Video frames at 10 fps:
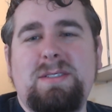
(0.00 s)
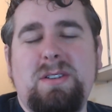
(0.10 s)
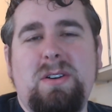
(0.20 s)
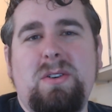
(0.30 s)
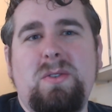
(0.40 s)

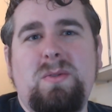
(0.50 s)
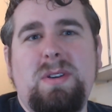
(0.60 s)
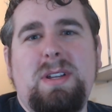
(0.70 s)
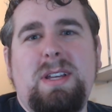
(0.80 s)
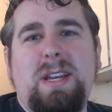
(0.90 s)
So
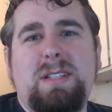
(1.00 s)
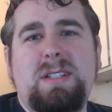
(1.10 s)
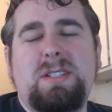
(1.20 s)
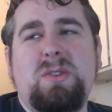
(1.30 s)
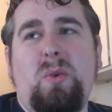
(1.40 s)

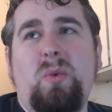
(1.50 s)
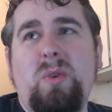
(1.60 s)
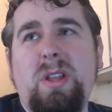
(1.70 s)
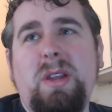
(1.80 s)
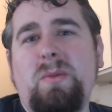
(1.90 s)
it's a
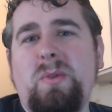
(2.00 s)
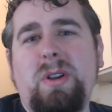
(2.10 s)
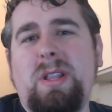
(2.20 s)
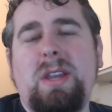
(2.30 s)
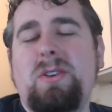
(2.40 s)
really,
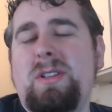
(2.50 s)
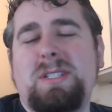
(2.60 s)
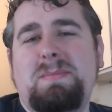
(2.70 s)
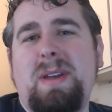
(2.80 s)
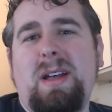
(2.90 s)
really good
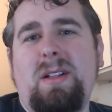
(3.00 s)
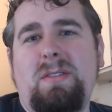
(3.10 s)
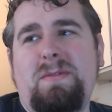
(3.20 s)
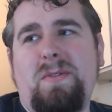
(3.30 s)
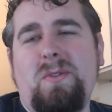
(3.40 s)

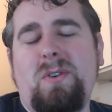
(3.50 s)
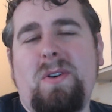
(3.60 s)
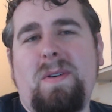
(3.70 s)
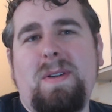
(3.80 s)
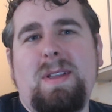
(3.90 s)
spell
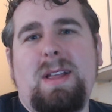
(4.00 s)
for